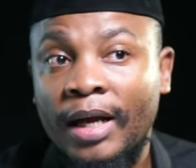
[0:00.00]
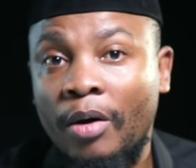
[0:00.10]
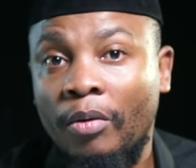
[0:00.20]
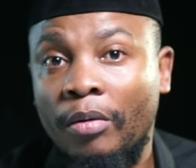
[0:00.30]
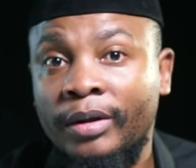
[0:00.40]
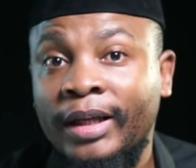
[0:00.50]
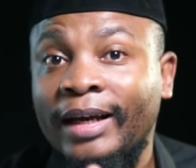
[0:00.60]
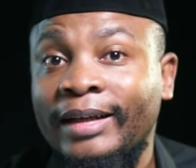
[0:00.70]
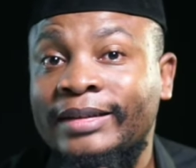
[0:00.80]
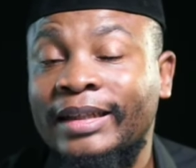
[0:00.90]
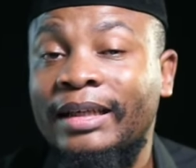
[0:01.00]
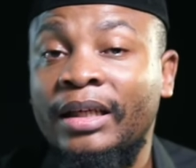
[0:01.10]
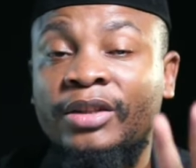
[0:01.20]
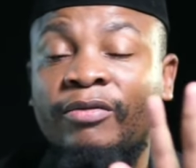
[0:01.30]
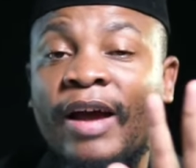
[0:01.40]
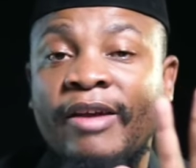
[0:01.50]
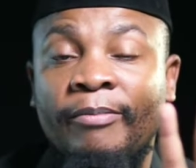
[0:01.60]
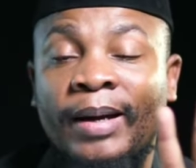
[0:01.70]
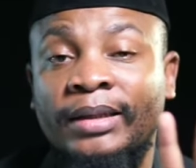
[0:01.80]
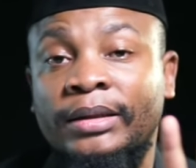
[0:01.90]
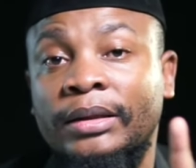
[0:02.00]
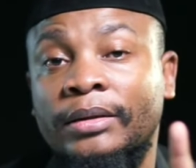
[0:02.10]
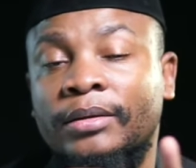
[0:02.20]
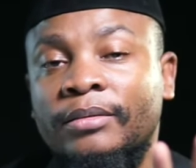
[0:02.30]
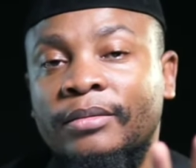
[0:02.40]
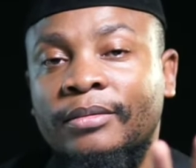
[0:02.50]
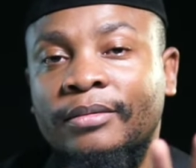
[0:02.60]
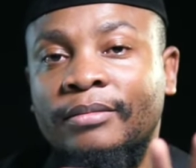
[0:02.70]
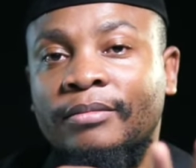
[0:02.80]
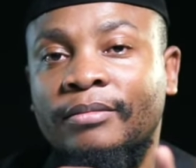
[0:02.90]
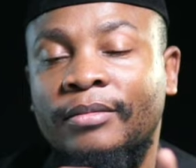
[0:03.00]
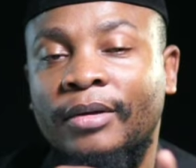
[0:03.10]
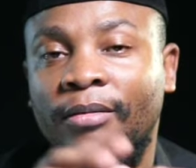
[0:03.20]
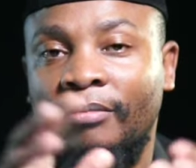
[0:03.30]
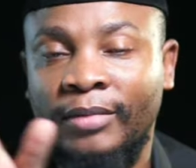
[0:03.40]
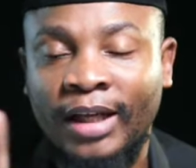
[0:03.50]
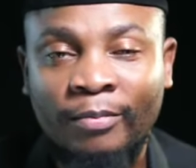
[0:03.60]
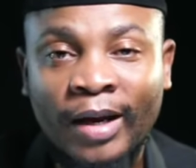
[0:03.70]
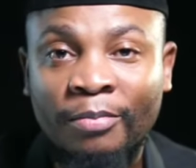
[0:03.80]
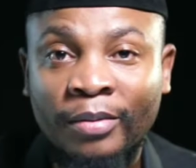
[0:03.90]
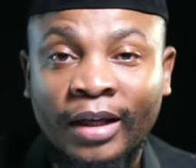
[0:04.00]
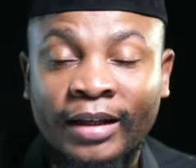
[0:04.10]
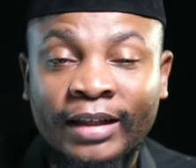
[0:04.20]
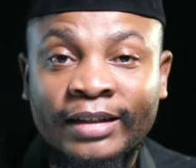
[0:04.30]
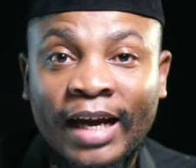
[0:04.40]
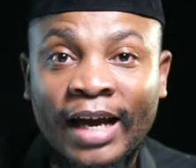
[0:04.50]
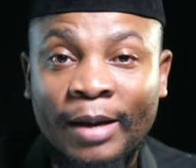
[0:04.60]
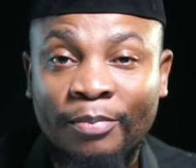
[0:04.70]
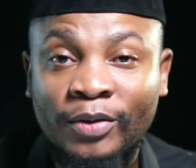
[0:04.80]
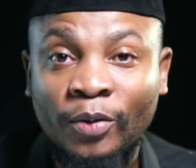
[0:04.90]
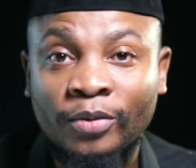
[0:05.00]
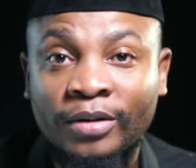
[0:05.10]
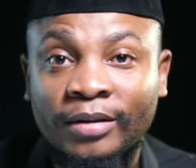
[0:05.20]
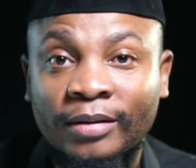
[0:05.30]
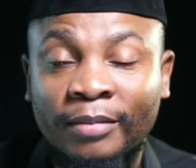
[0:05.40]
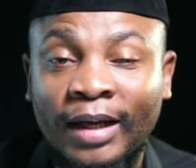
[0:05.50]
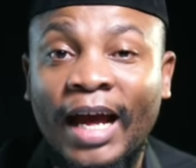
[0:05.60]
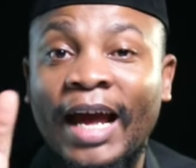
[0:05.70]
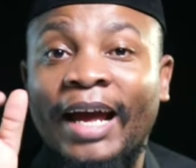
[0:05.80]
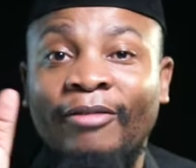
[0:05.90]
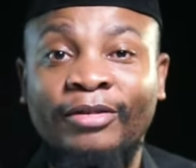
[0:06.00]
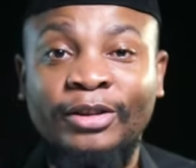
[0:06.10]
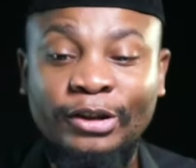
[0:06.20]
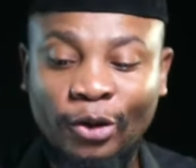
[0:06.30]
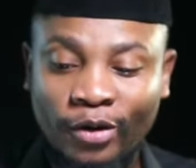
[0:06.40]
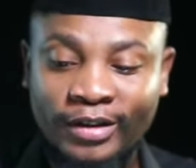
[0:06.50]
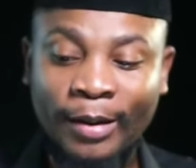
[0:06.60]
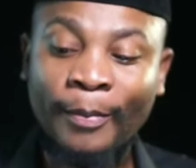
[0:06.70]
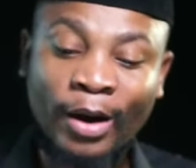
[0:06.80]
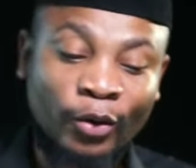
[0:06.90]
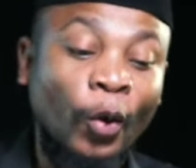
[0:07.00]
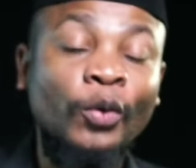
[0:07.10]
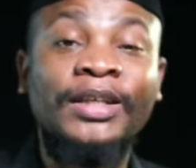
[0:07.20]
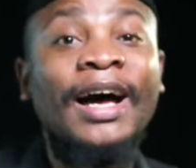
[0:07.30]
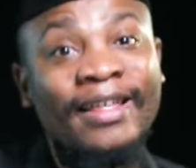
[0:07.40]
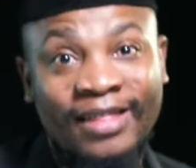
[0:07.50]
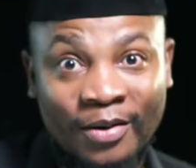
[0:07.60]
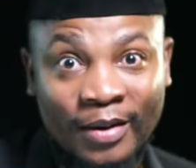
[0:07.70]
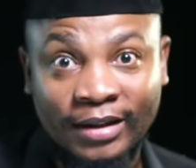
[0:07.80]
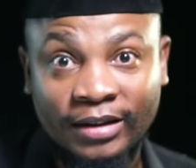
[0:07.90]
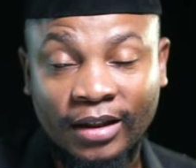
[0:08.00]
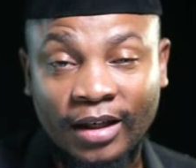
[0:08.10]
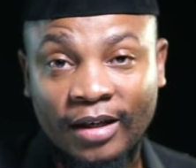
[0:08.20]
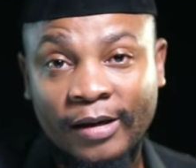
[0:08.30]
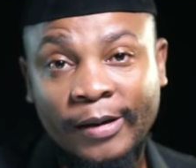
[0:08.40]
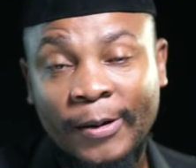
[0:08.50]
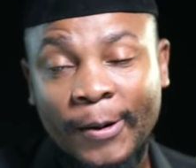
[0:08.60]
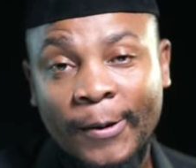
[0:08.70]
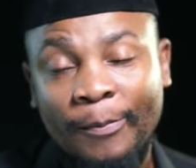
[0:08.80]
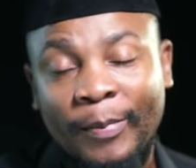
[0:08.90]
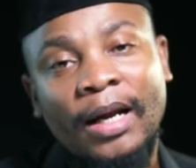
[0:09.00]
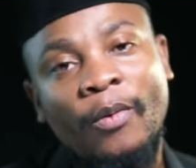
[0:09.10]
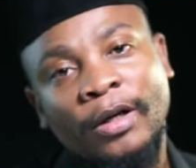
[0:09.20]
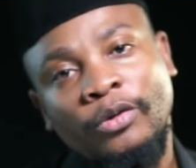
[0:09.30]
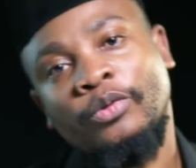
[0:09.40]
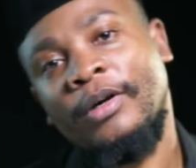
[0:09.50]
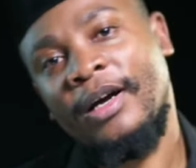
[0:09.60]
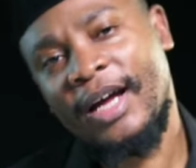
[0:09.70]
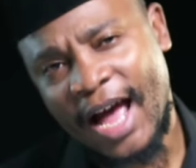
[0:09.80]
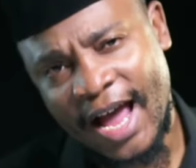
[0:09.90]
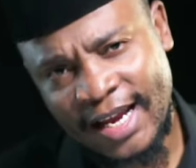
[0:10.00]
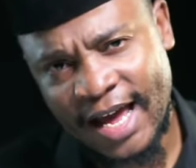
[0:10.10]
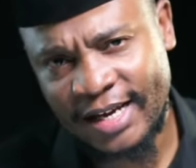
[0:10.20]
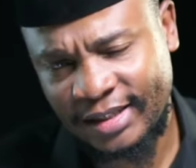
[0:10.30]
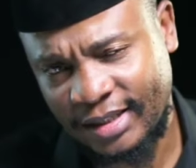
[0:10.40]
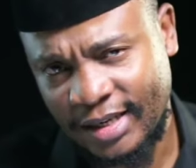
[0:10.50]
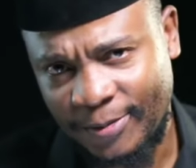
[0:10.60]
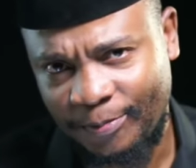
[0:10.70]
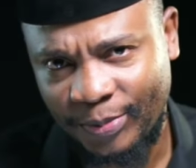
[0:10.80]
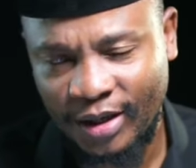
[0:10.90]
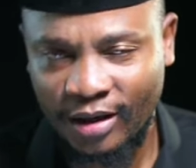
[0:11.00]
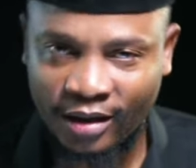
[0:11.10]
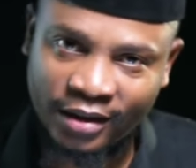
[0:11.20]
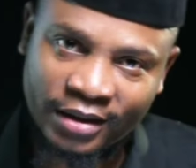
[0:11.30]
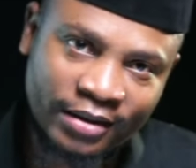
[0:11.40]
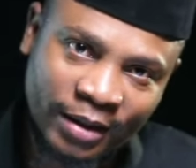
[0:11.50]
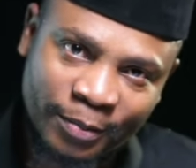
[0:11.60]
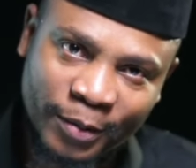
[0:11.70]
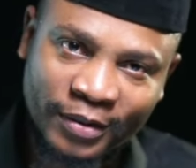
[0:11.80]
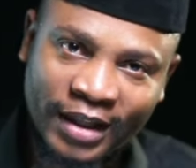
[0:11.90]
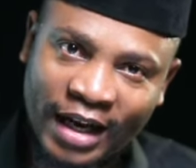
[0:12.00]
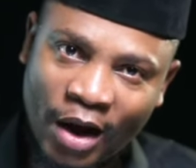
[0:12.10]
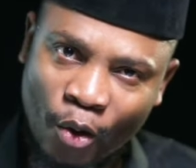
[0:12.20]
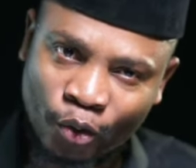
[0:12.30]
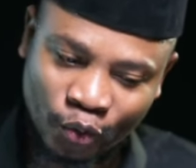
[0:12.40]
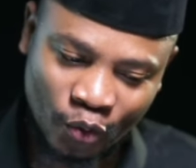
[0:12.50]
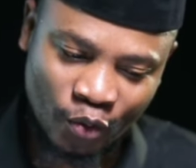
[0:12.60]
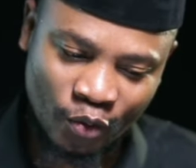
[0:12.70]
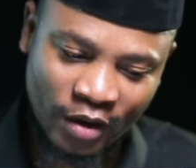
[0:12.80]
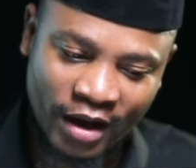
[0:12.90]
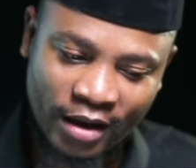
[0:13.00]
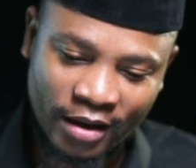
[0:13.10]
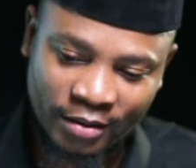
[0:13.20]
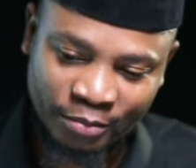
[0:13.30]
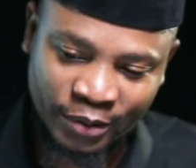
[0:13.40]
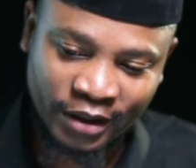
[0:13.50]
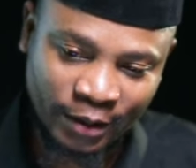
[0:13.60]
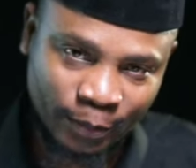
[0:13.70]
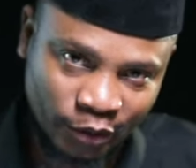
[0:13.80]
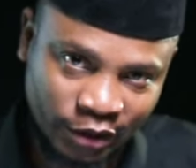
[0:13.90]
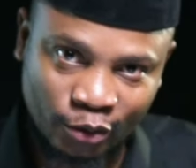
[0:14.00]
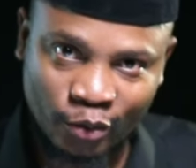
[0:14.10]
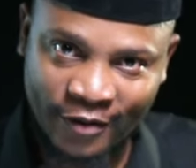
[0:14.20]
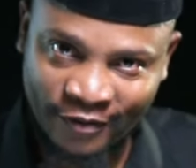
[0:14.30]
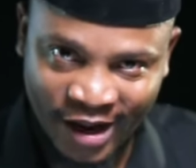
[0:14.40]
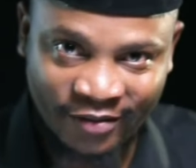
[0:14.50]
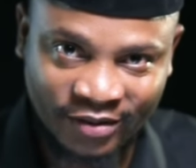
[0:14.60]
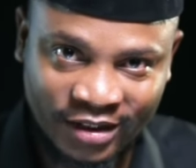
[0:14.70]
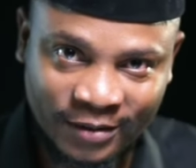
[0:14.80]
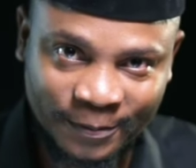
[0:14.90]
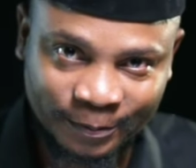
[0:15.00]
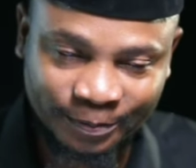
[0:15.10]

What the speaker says: Now, there is at least five pastors. That might be an entire episode, but I haven't talked about those other ones. But I want to highlight here, the people that are also being reported to have left.